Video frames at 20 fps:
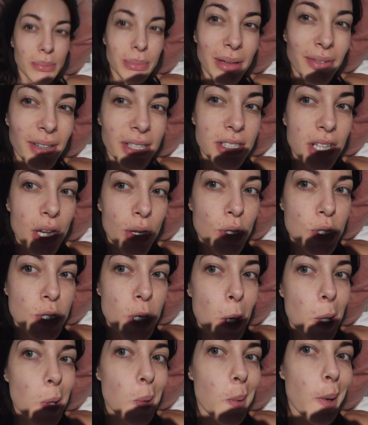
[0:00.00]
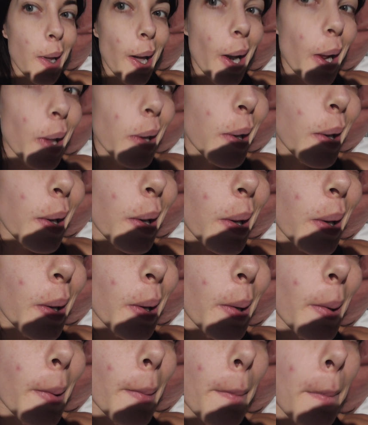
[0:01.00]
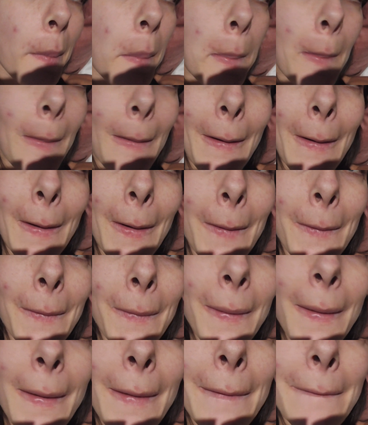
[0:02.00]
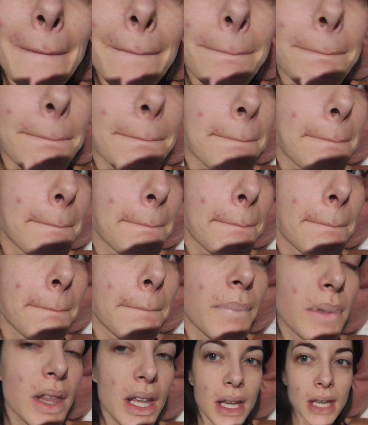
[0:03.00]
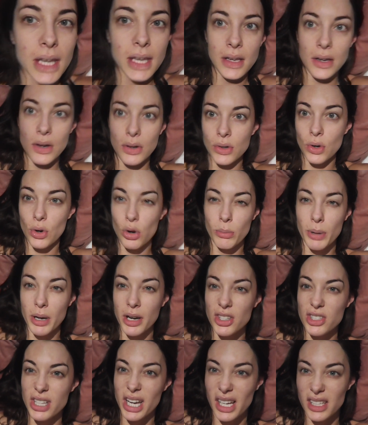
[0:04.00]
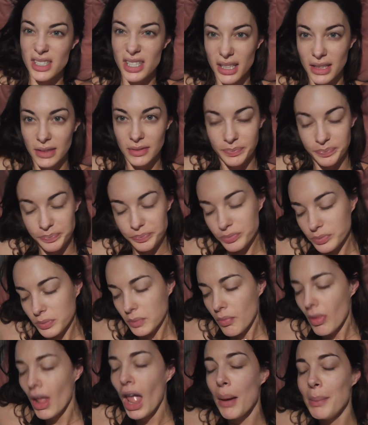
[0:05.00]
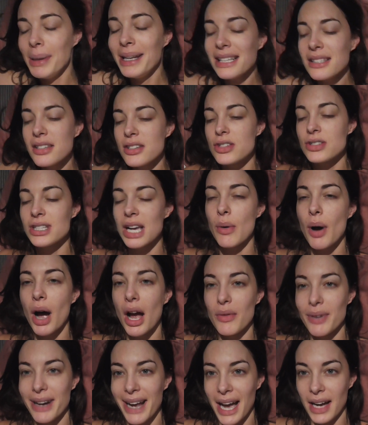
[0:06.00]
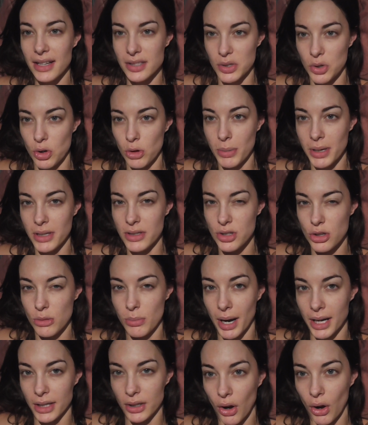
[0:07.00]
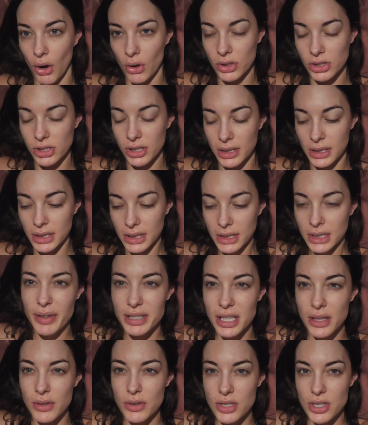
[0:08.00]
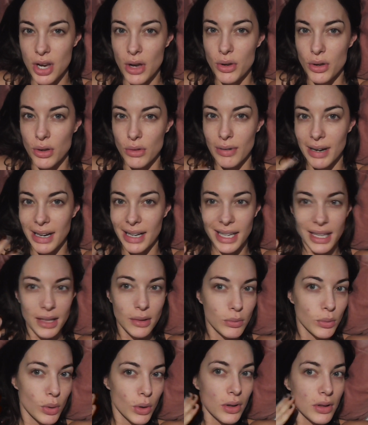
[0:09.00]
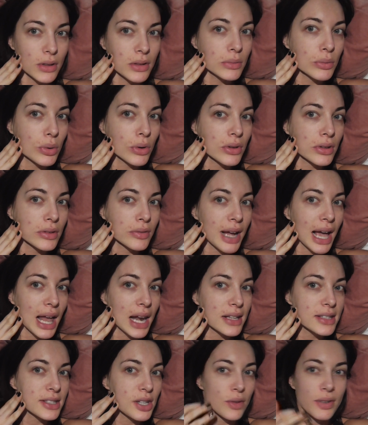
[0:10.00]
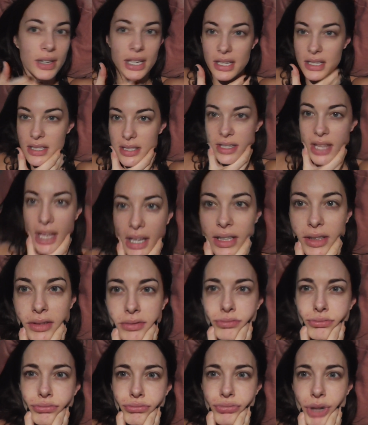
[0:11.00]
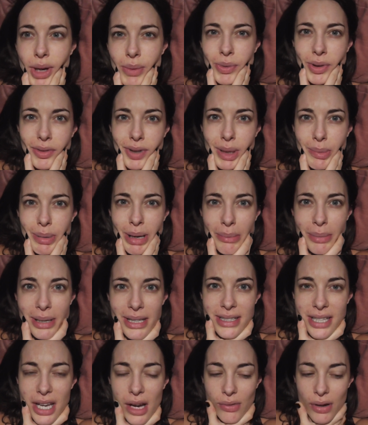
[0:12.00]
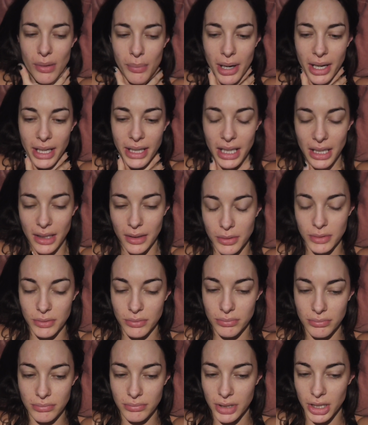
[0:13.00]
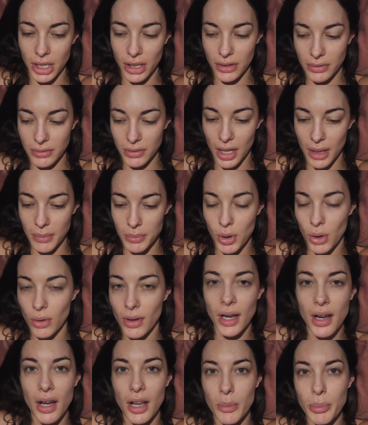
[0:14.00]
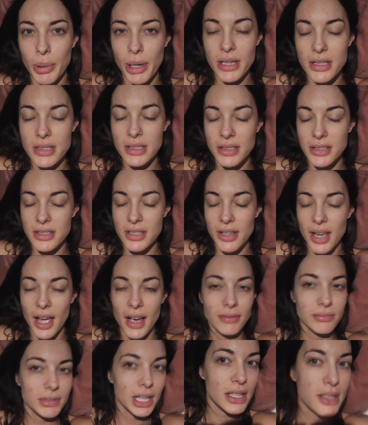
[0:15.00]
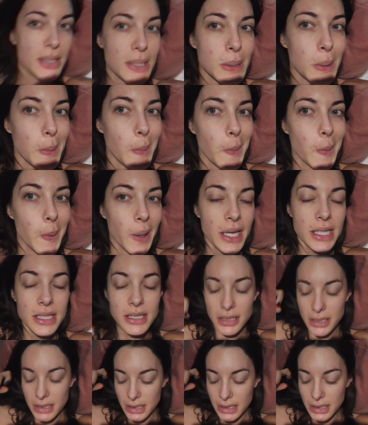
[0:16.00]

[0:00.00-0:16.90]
But if I don't show you the reality of the hormone injecting, I mean, this is just how I react to hormones, you might not. If I don't show you really what the reality of it is, then I'm not really being myself, am I? And I'm not that kind of person, so yeah, that's great.